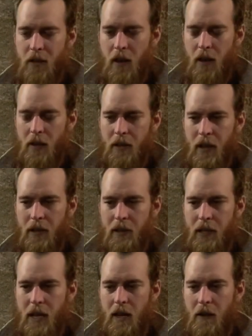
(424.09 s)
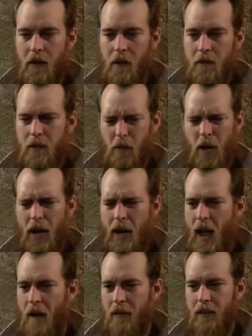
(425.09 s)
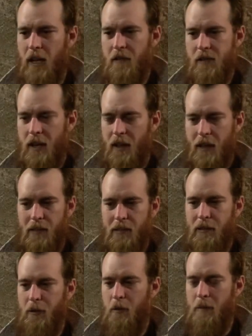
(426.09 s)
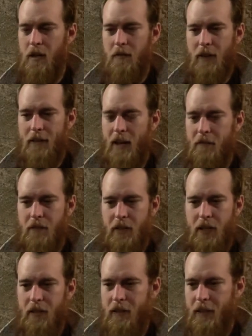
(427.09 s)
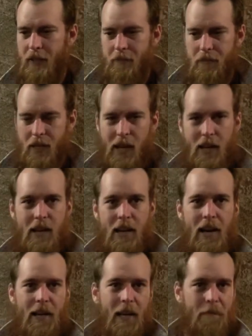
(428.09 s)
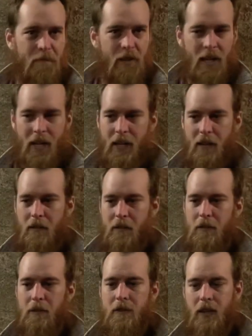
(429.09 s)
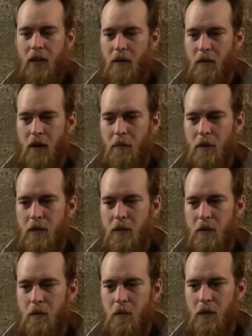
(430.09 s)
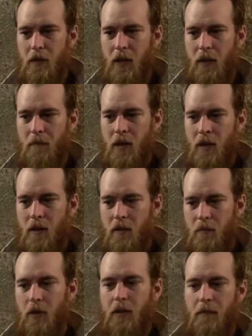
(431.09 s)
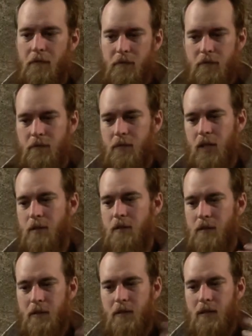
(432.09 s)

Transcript: And it kind of leaves, like right now, it leaves like a little bit of like that vanilla, kind of nutty kind of characteristic going on, which is really, really just